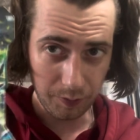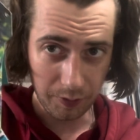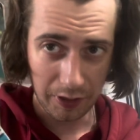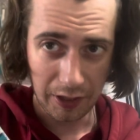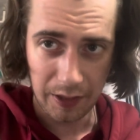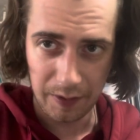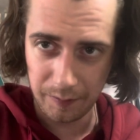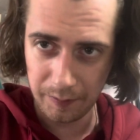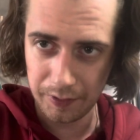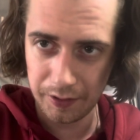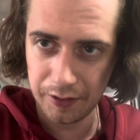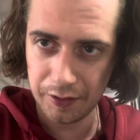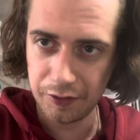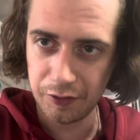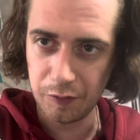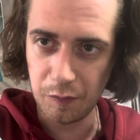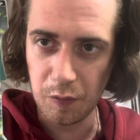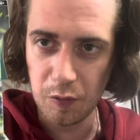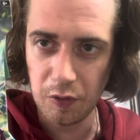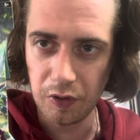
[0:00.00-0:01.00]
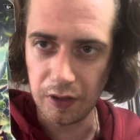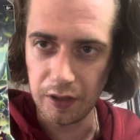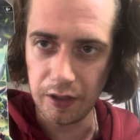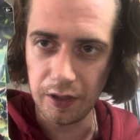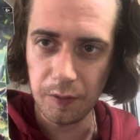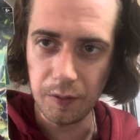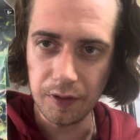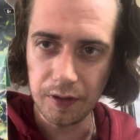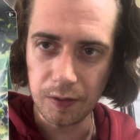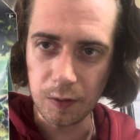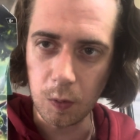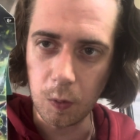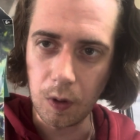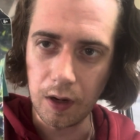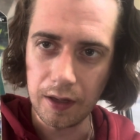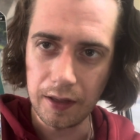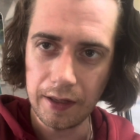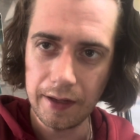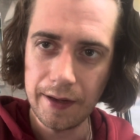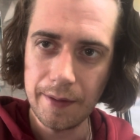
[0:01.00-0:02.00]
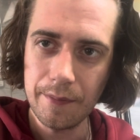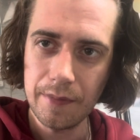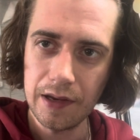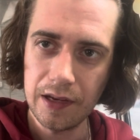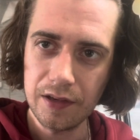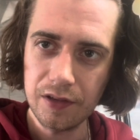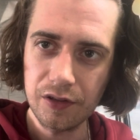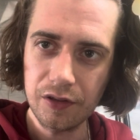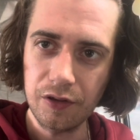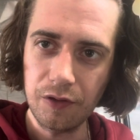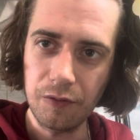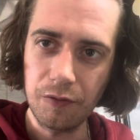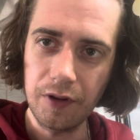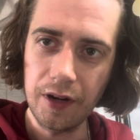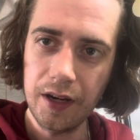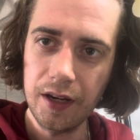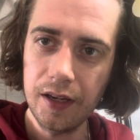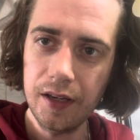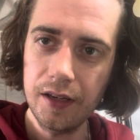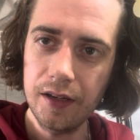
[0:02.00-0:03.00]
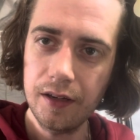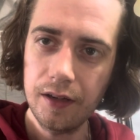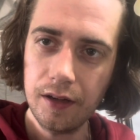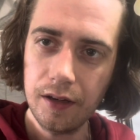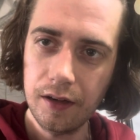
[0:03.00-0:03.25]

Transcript: we're keeping it spooky with Twilight Masquerade.